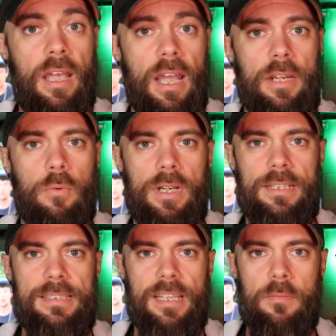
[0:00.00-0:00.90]
And he
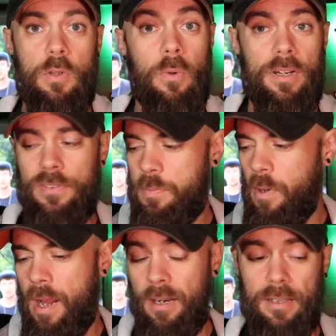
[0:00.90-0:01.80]
wanted to send me one of his
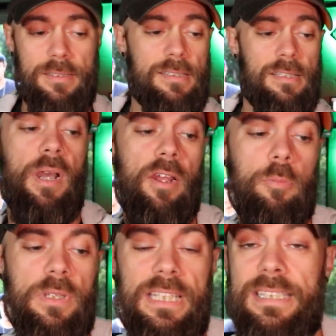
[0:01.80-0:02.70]
products. I
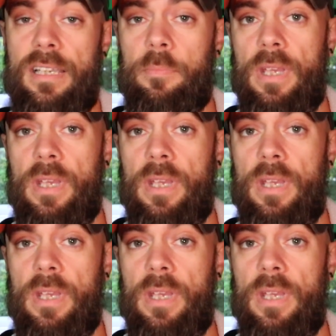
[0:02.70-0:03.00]
opened these up